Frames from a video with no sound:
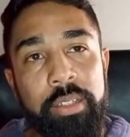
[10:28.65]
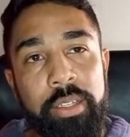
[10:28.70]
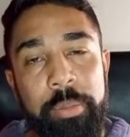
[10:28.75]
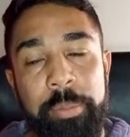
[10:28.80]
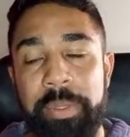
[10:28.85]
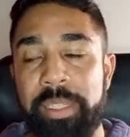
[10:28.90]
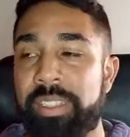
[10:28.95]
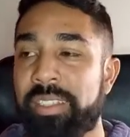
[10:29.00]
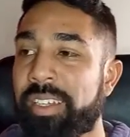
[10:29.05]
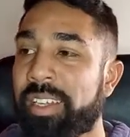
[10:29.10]
They
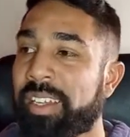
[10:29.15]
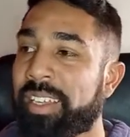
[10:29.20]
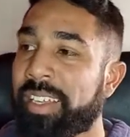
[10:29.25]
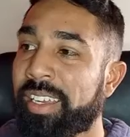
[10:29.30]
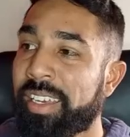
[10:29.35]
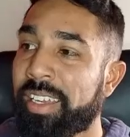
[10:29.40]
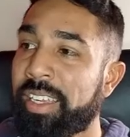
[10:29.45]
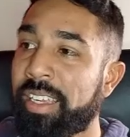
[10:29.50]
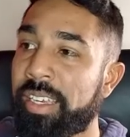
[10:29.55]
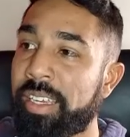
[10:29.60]
played
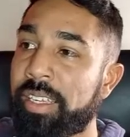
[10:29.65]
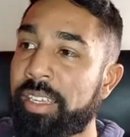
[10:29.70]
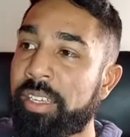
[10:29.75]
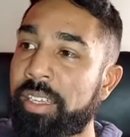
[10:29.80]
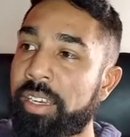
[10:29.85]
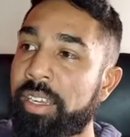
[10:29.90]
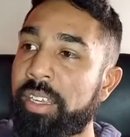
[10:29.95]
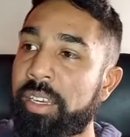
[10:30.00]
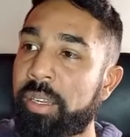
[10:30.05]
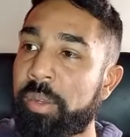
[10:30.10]
really,
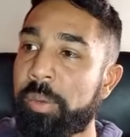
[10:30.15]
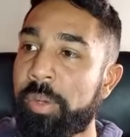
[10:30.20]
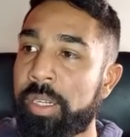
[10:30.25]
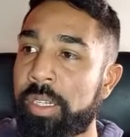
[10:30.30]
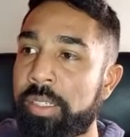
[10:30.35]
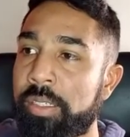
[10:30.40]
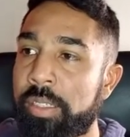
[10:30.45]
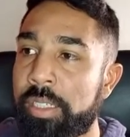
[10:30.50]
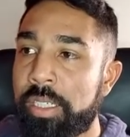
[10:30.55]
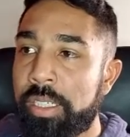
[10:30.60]
really
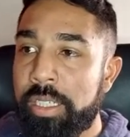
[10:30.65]
well.